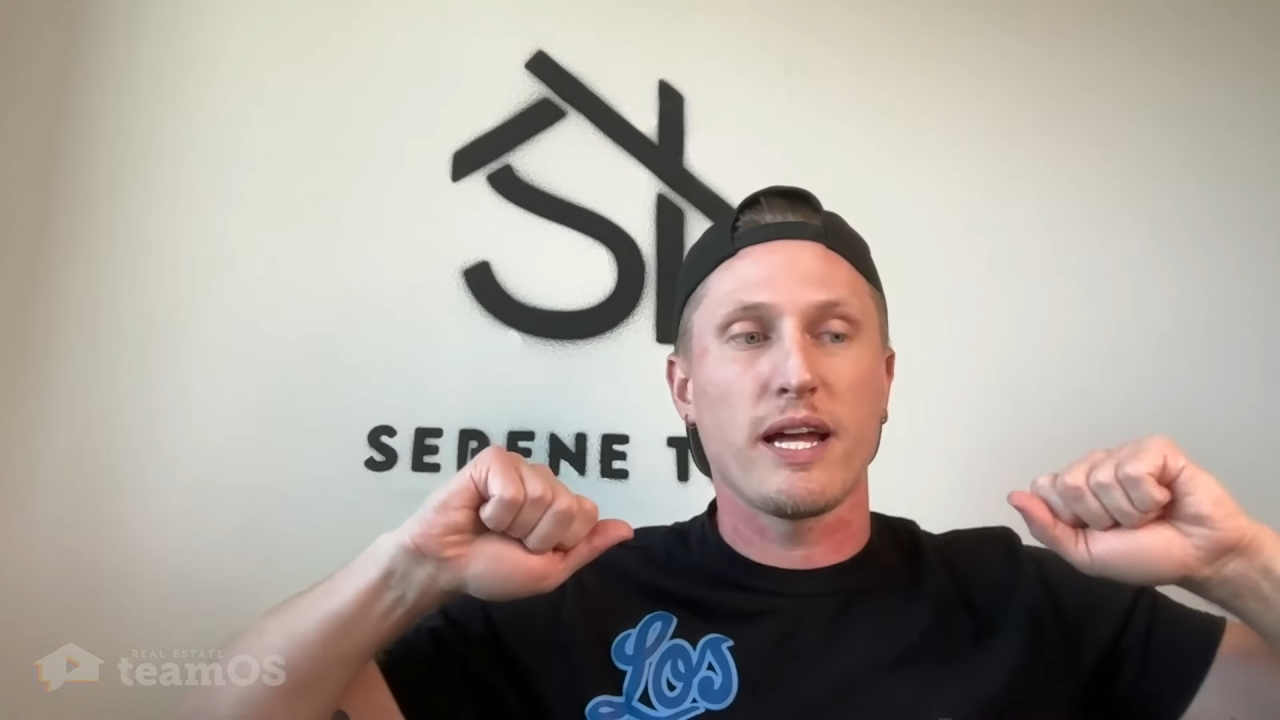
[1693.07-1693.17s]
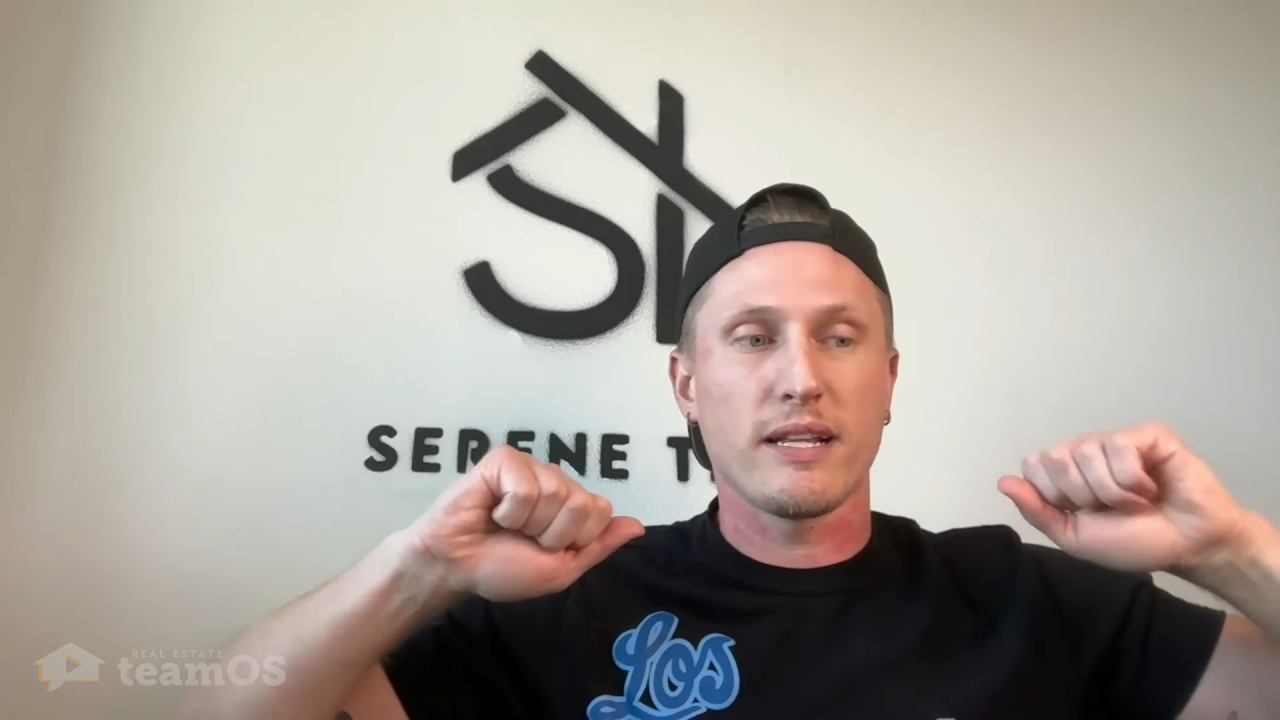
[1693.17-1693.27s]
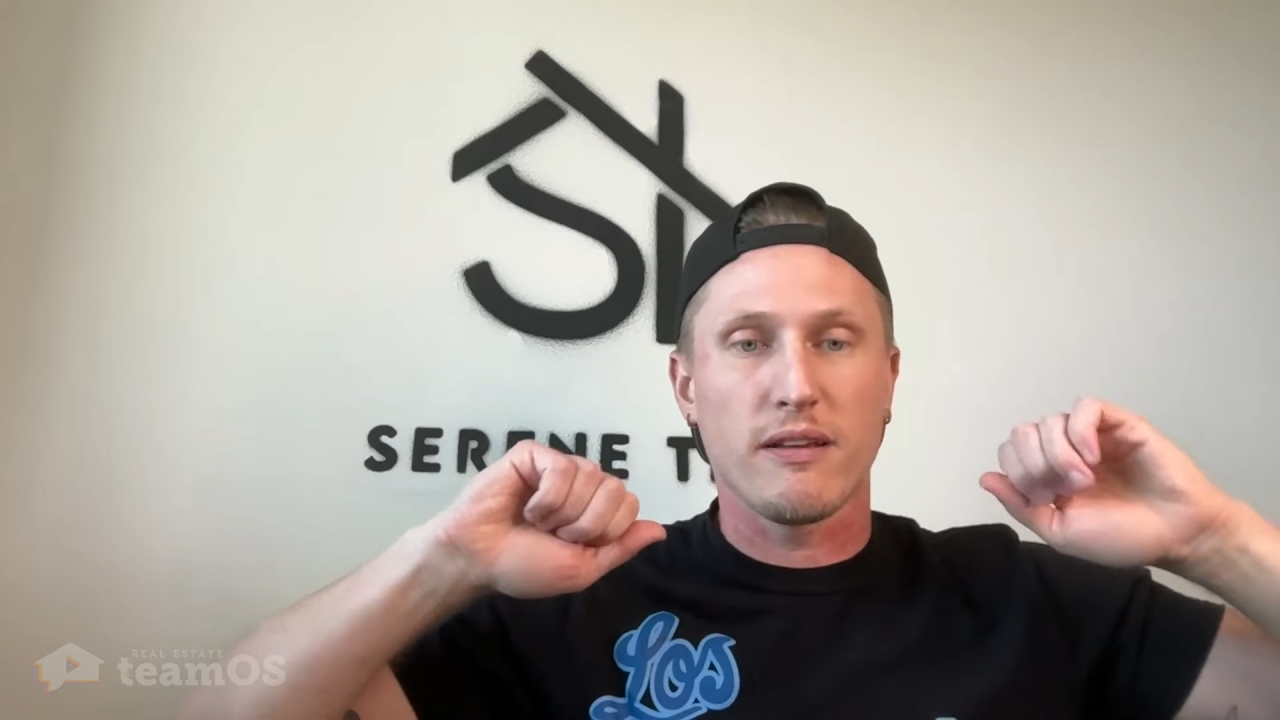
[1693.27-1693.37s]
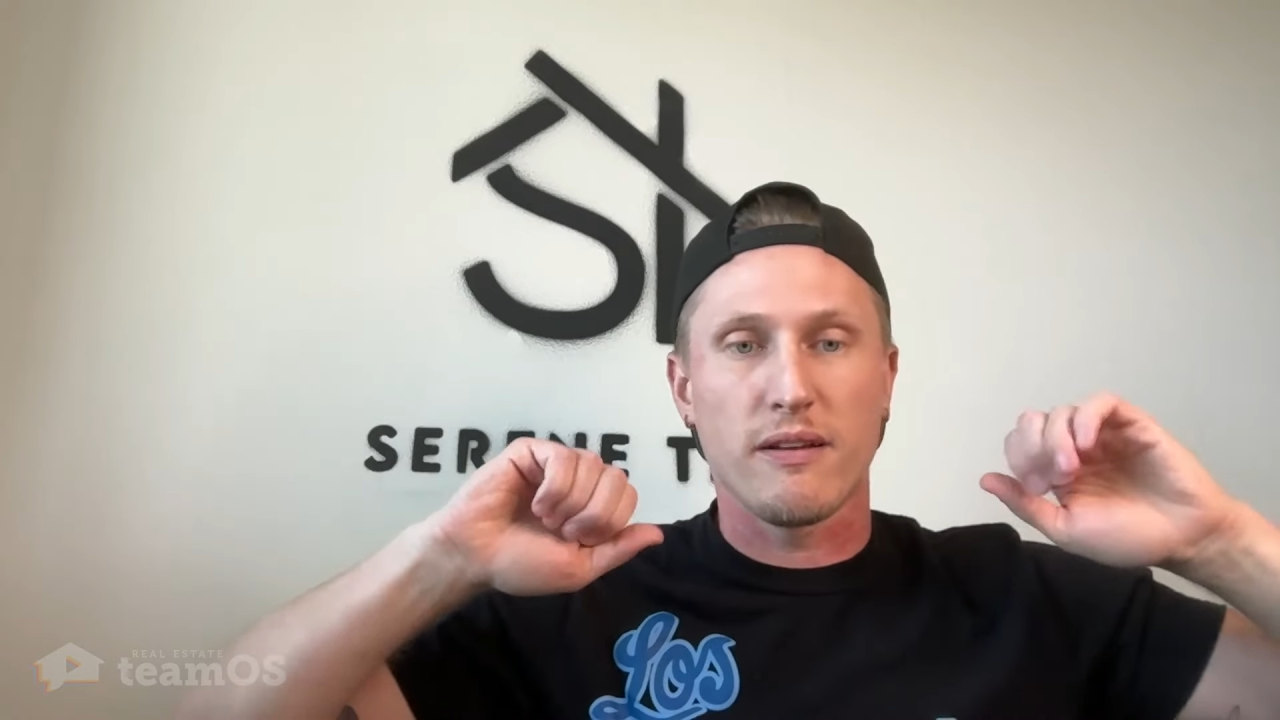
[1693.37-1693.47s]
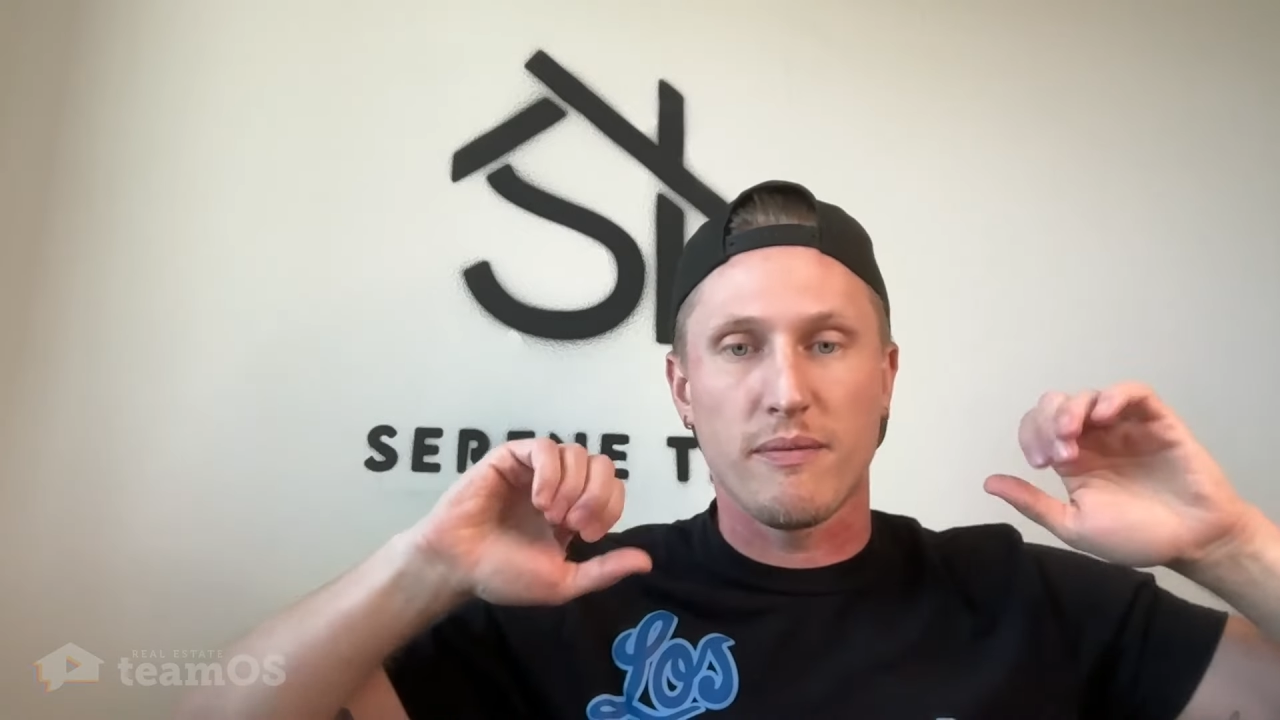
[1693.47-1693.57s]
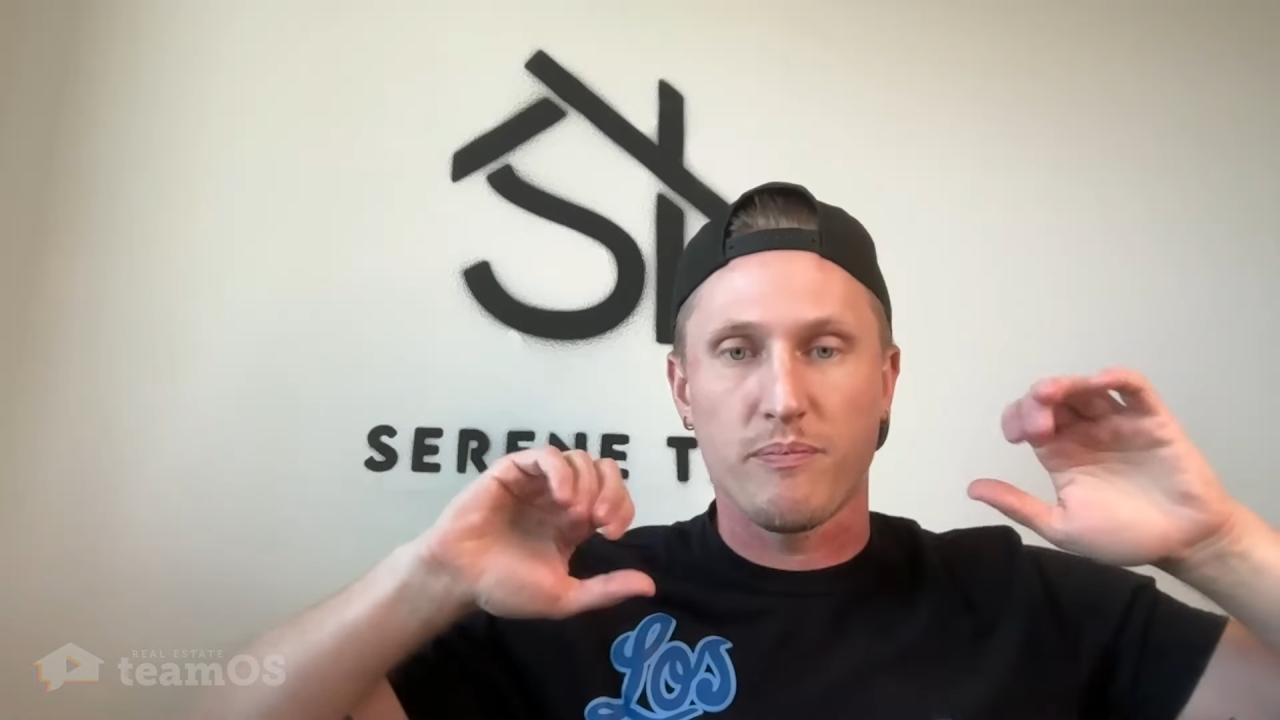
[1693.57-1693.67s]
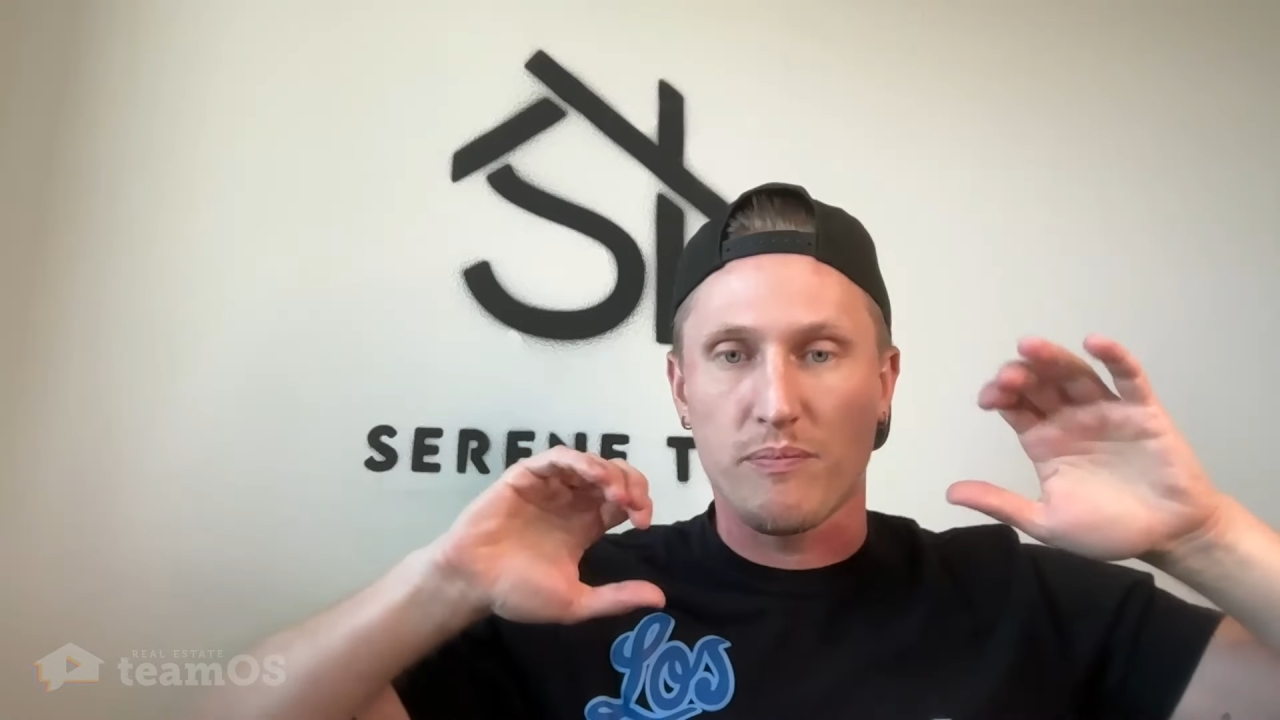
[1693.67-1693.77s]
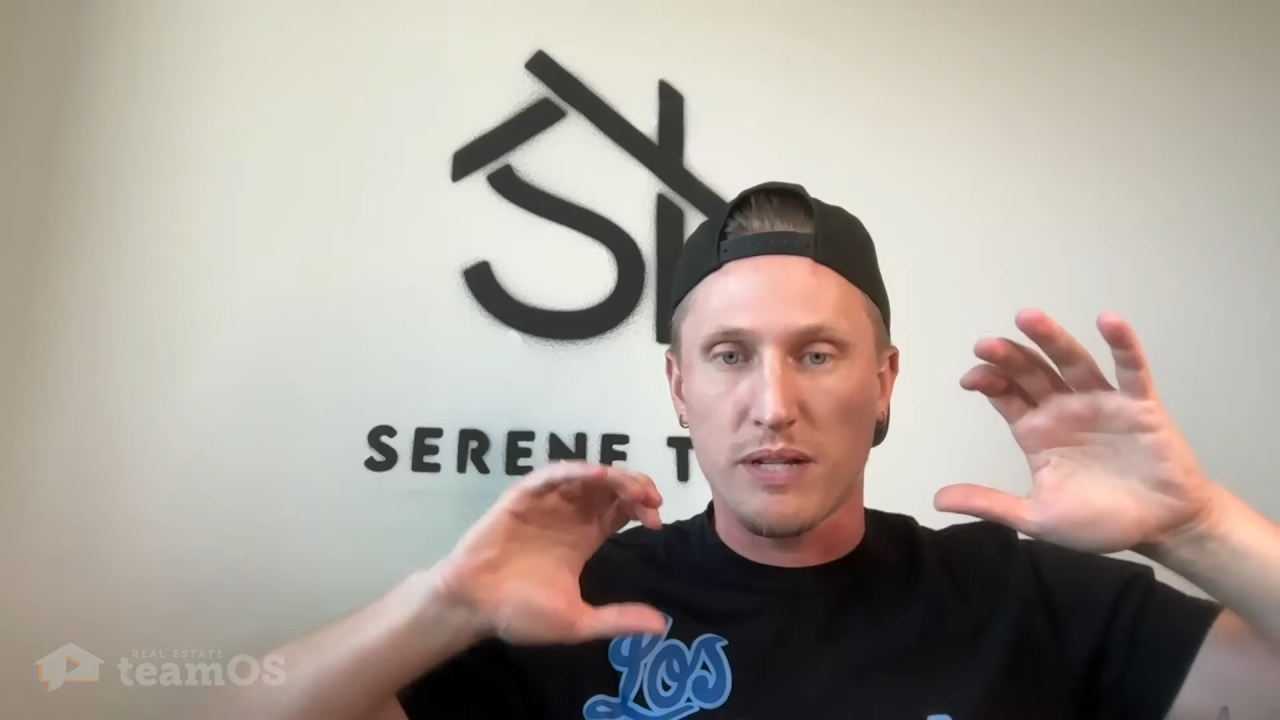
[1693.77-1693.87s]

like the